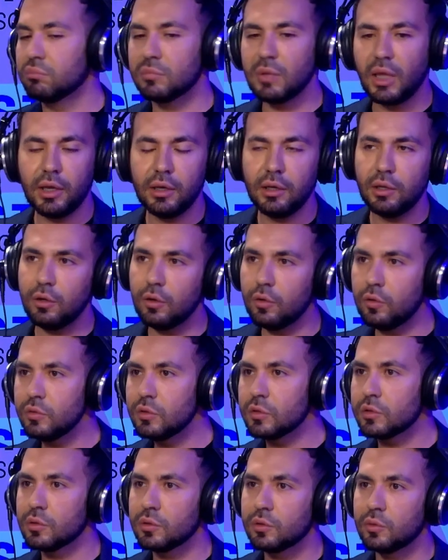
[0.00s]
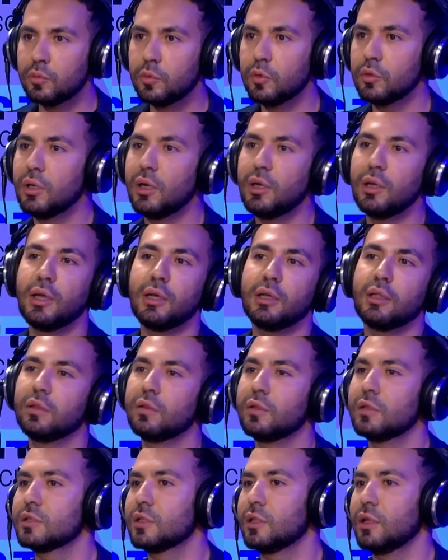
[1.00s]
take a note. What I like
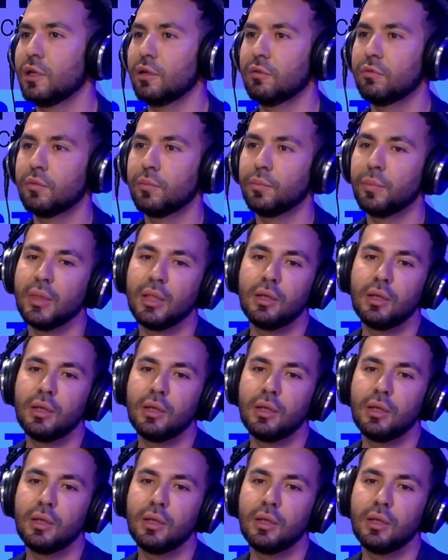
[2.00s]
in this life,